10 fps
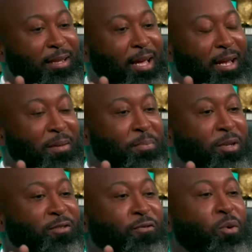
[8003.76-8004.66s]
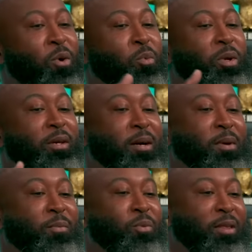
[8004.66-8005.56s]
that he puts forward, we come
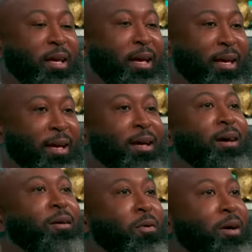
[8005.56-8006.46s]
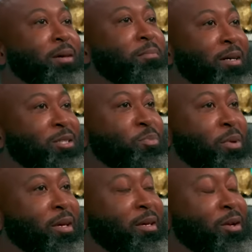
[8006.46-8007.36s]
up with a, well, he must
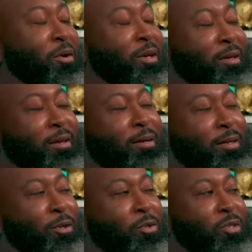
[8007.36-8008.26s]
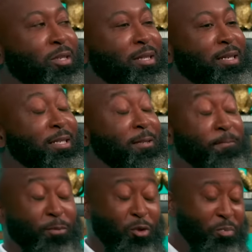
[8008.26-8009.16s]
be, you know, he uses this.
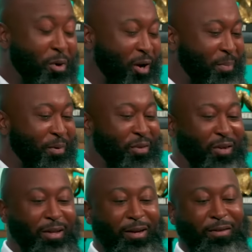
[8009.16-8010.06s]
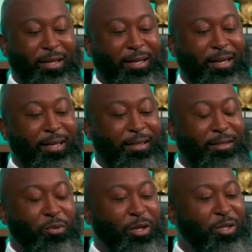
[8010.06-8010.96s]
You brought up on the
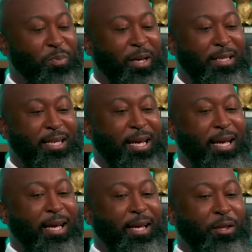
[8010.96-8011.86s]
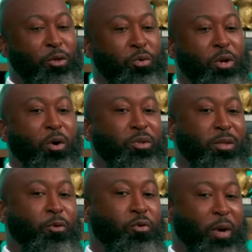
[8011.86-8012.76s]
Twitter space, you know,
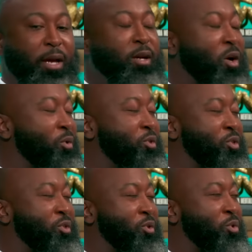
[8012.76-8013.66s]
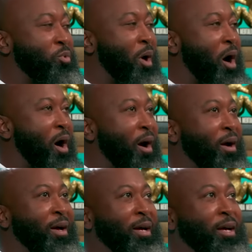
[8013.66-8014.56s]
some great coaches who
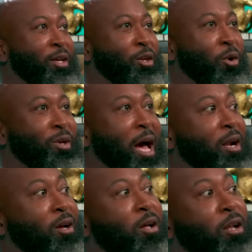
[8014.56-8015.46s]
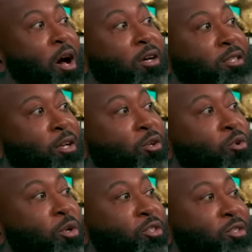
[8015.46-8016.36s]
are, you know, kind of closeted
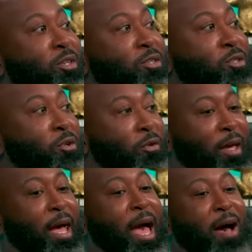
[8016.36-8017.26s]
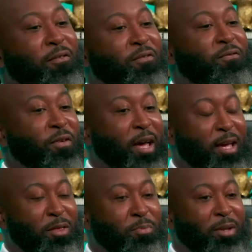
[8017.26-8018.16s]
Christians. You know, they have a
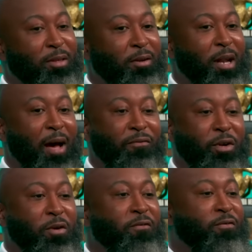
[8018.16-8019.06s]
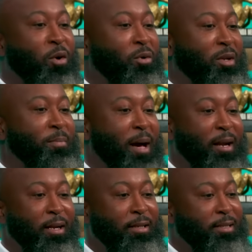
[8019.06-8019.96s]
faith, but they're not very vocal
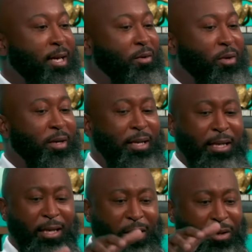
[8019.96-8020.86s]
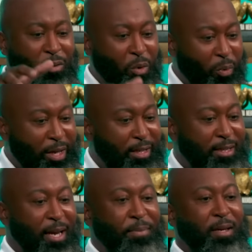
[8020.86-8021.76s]
about it, et cetera. When we
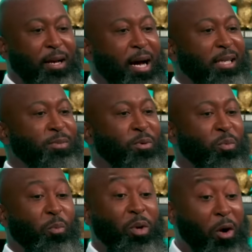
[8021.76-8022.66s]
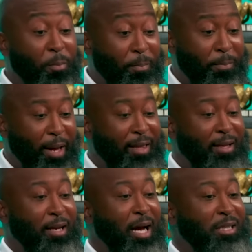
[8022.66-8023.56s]
accept the gospel, when we obey
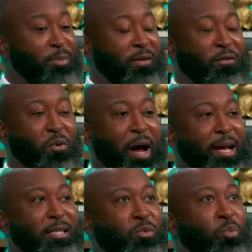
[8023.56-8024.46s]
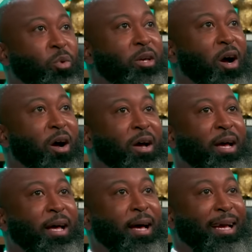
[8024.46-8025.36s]
the gospel of Christ, when we are
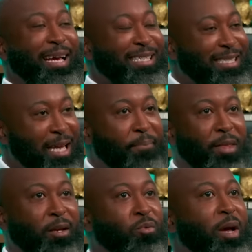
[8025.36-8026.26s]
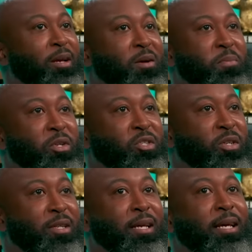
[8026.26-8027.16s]
accept that great
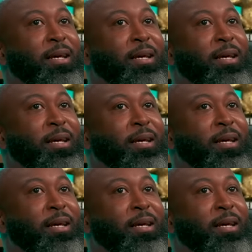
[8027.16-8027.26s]
commission,